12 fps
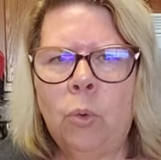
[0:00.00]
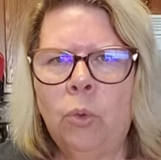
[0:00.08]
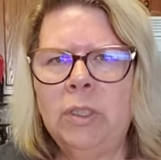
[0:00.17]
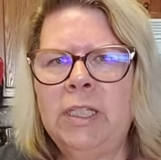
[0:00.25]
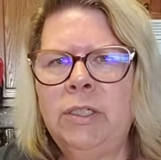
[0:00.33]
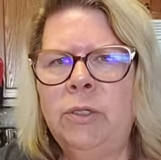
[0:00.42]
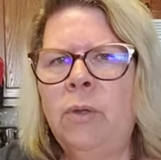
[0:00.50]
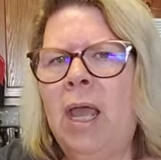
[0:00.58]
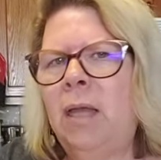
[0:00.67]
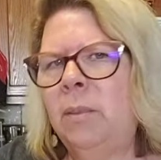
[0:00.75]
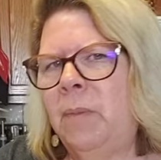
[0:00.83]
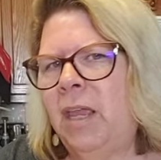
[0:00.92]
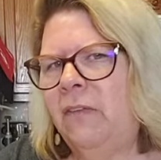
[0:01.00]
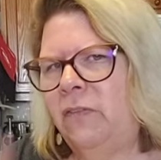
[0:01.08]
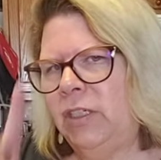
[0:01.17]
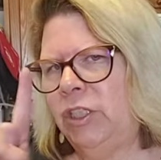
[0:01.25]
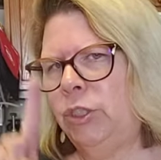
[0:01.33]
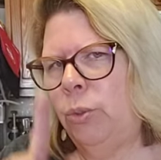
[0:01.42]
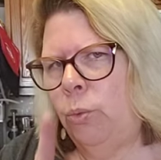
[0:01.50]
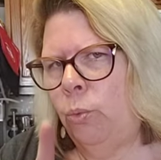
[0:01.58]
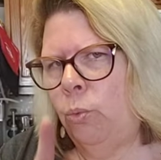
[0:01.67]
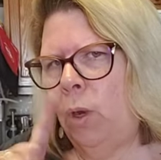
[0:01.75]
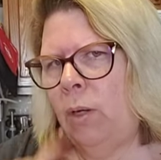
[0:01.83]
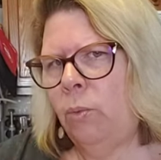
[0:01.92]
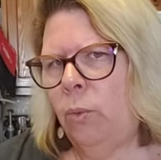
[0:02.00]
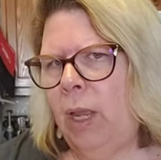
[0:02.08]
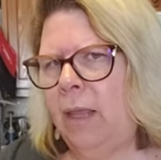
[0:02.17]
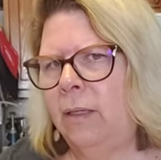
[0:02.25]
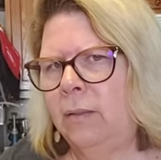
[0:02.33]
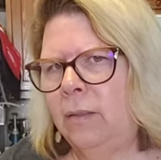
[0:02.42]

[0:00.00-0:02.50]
only knew how to make fish one way,